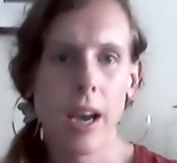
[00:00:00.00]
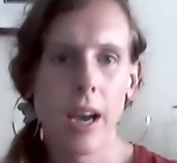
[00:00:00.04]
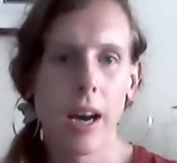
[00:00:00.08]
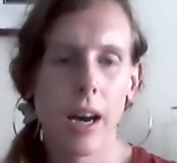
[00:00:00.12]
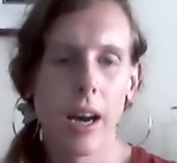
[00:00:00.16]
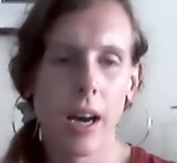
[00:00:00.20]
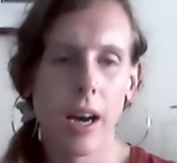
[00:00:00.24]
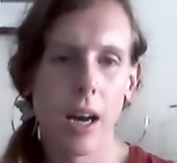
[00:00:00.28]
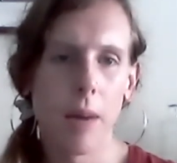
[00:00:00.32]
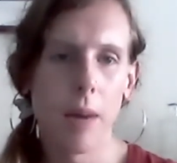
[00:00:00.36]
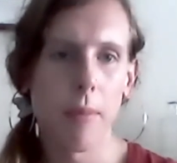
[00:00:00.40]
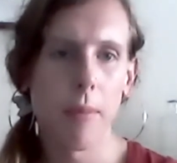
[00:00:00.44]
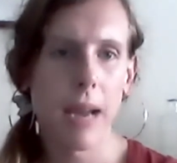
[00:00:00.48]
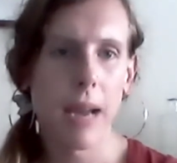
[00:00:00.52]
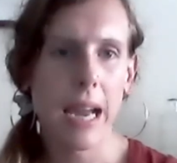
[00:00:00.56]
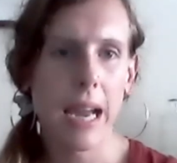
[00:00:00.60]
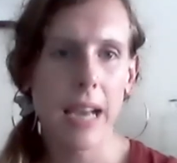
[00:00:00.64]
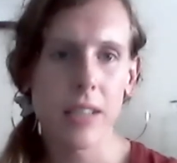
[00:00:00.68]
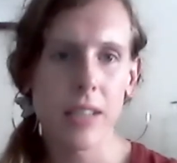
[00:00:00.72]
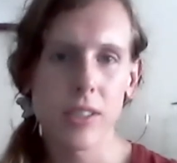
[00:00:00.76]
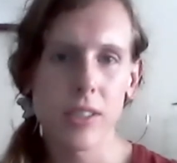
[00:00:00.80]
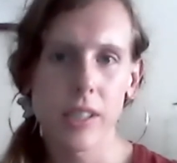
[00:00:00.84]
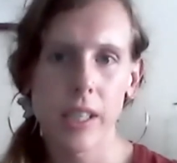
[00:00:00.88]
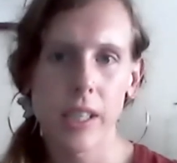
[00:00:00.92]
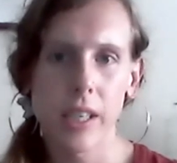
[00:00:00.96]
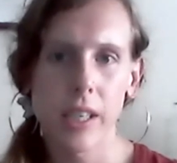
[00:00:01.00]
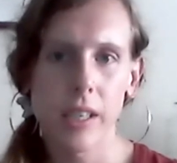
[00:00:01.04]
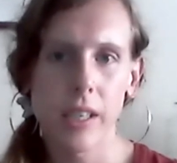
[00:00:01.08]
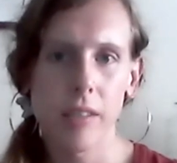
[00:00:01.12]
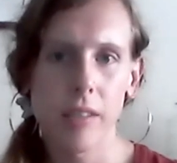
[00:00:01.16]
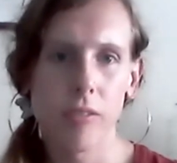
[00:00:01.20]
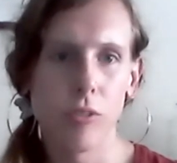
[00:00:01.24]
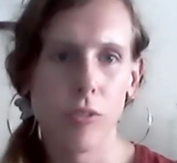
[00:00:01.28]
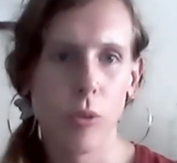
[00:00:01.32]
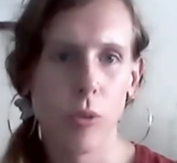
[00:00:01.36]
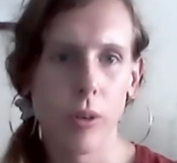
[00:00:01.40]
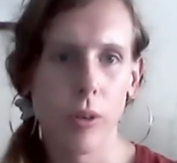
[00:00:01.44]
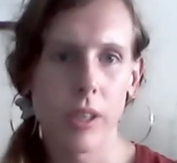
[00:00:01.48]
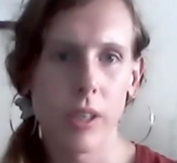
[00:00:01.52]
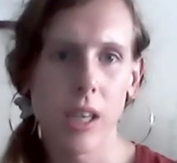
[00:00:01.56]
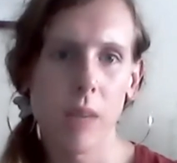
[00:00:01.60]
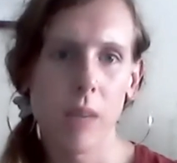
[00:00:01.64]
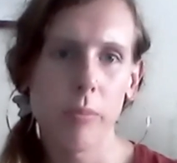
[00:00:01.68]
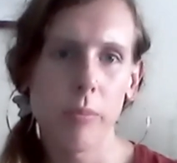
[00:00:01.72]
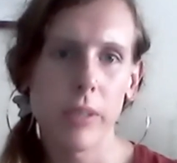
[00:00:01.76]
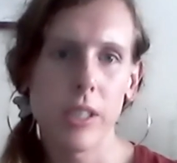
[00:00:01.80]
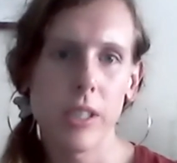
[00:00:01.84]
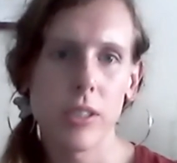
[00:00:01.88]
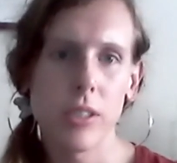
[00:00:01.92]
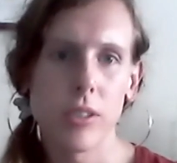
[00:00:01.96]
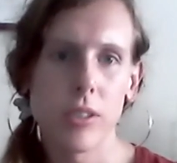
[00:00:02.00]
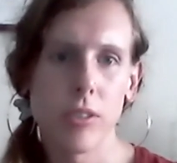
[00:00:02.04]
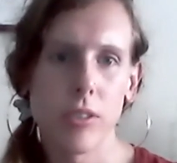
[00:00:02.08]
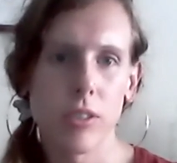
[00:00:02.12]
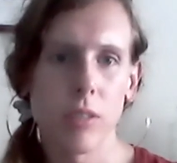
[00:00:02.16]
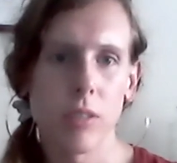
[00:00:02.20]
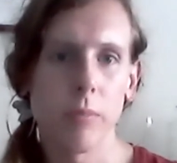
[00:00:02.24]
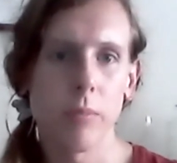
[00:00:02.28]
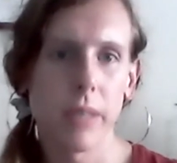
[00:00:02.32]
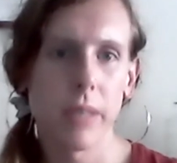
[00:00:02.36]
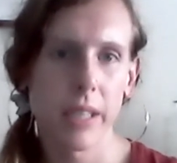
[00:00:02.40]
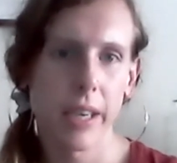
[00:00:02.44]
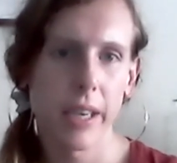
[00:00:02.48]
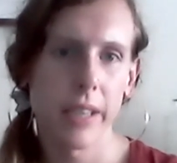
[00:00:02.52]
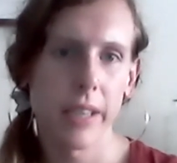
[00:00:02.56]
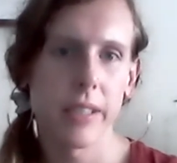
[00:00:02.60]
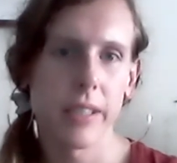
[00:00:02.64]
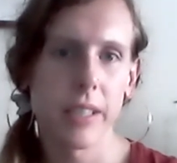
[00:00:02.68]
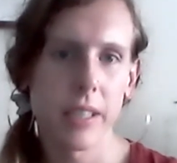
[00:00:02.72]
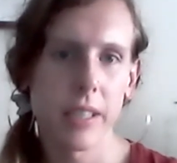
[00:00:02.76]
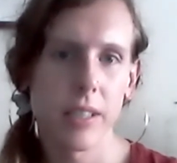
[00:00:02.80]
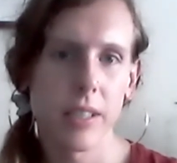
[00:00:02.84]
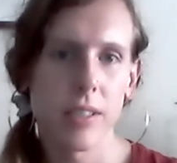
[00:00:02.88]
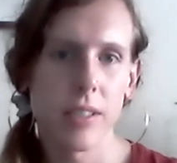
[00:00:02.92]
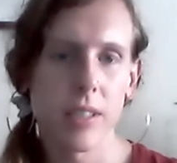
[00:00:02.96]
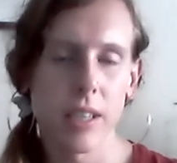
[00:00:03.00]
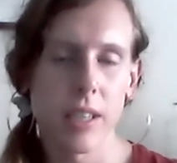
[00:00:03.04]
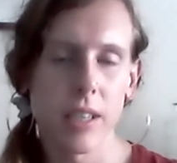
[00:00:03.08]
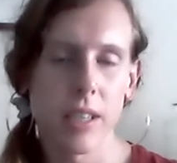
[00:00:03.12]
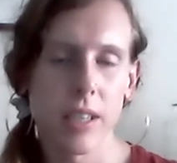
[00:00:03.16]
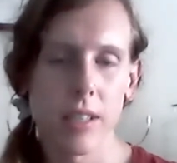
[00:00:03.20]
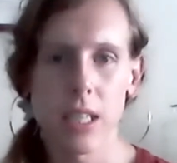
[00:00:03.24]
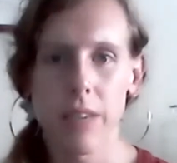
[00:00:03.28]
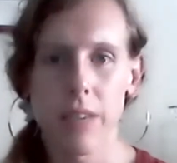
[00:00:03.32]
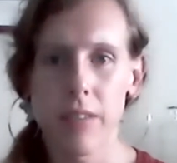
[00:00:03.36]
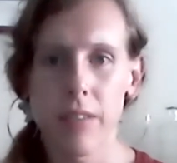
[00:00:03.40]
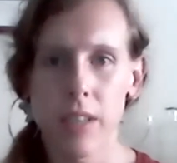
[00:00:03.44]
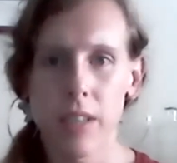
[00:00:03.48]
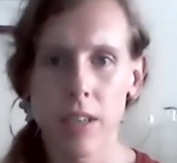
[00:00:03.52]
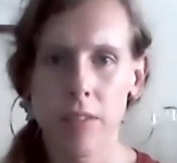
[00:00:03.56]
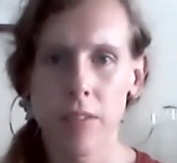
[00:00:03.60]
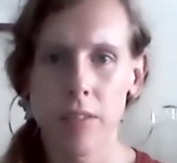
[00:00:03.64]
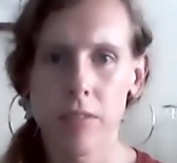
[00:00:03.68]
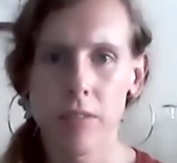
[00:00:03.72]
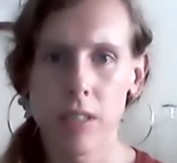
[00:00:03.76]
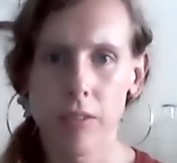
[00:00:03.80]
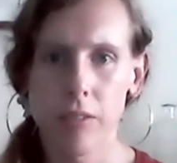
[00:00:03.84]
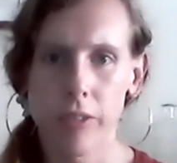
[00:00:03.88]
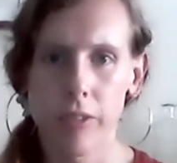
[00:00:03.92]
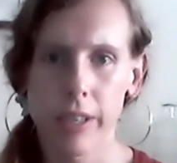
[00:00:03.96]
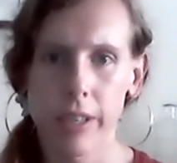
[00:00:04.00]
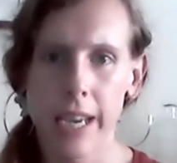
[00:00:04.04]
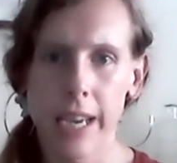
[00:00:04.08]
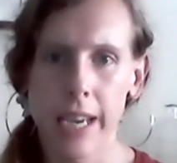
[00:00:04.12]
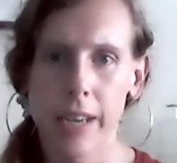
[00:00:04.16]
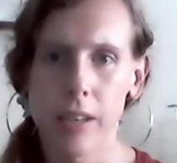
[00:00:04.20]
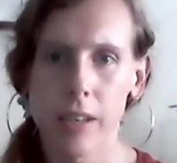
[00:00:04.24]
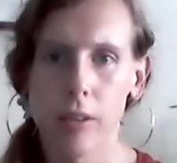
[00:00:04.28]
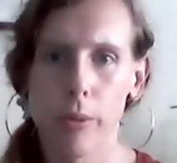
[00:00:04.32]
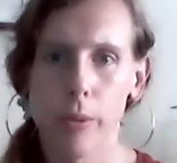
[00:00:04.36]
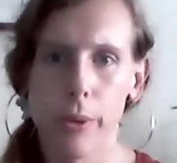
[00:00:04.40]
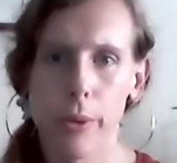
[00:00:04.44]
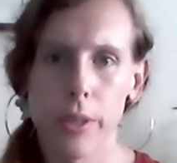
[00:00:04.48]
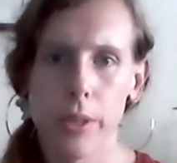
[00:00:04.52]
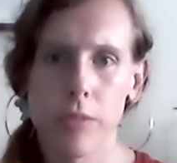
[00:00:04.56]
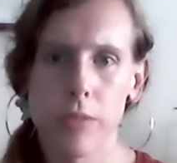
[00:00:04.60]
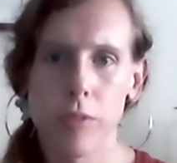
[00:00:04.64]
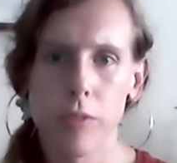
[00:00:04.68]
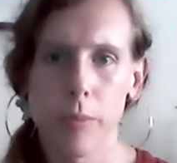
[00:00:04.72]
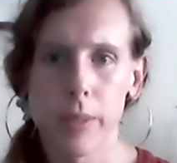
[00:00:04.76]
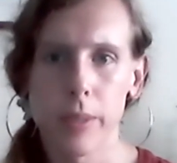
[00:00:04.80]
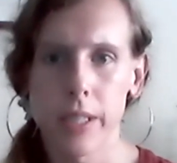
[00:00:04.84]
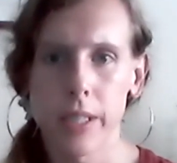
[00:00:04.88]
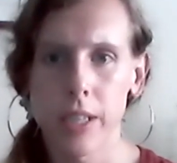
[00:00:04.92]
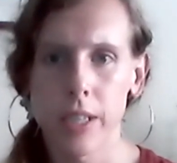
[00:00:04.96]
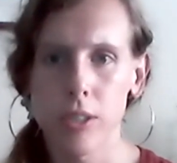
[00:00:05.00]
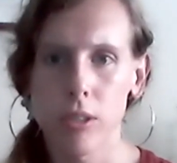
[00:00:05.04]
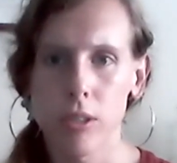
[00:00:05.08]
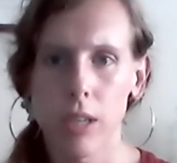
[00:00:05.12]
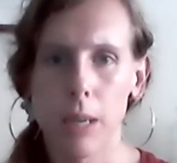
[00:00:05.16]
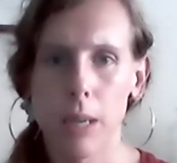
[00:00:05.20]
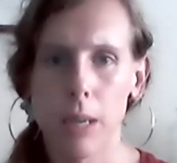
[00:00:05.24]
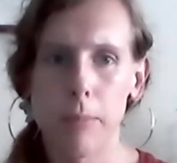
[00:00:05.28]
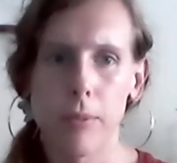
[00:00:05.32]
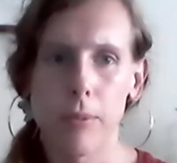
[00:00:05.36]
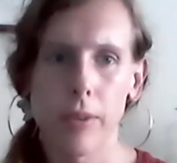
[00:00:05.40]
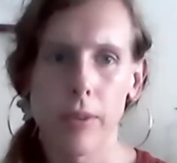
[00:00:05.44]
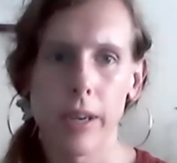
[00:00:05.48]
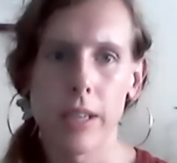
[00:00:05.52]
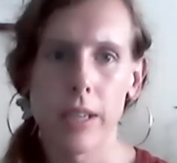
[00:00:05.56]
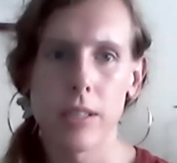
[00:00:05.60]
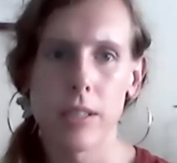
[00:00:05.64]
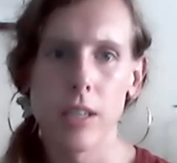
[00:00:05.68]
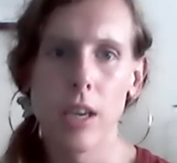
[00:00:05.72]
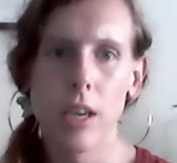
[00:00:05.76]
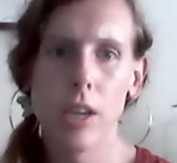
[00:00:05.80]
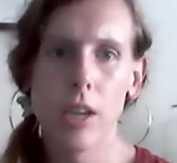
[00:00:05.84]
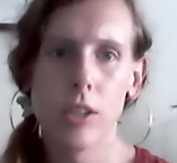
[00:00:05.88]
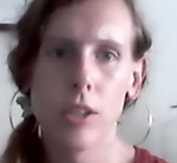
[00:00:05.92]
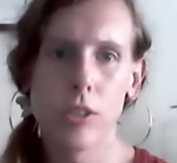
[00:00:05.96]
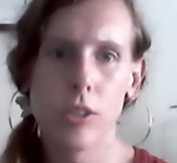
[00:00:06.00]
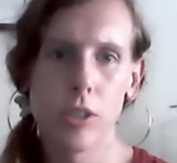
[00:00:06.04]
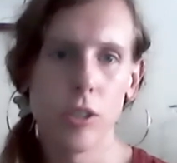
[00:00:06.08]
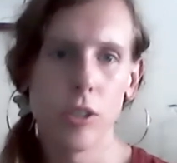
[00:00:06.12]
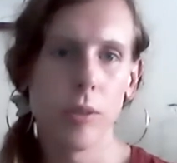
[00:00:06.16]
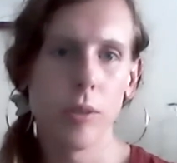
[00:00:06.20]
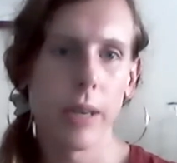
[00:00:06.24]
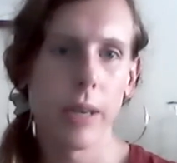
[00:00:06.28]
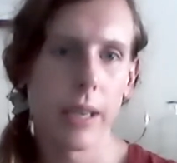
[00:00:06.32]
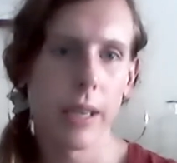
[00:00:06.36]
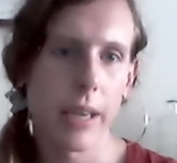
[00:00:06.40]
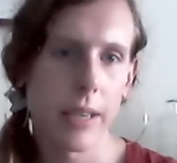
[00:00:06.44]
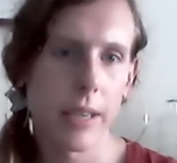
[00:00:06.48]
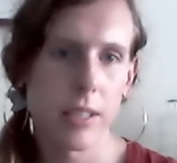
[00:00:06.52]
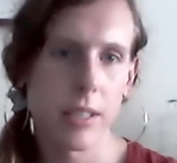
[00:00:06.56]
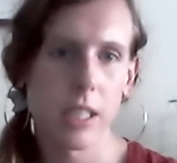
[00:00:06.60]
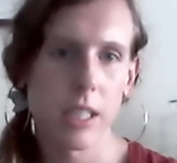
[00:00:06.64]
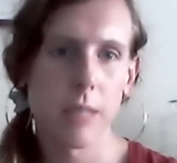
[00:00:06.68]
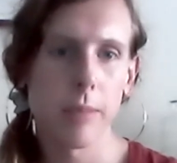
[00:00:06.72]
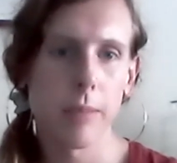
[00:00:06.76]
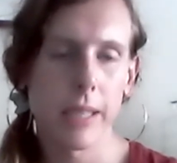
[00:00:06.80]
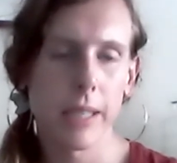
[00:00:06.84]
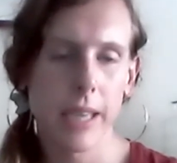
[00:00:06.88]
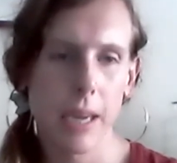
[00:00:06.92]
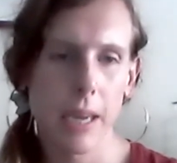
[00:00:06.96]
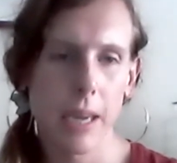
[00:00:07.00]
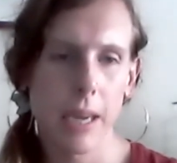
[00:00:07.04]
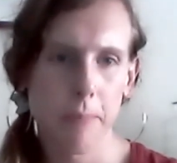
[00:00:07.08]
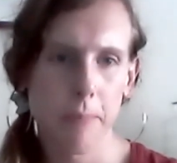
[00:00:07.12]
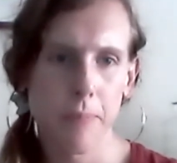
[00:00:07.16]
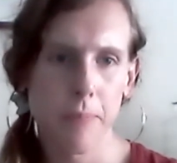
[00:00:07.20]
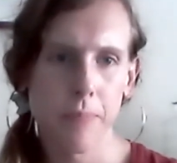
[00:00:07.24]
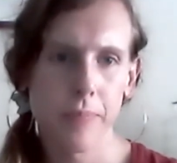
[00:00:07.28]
asking for companies to submit ideas in 7 different categories for potential upgrades to an ICBM,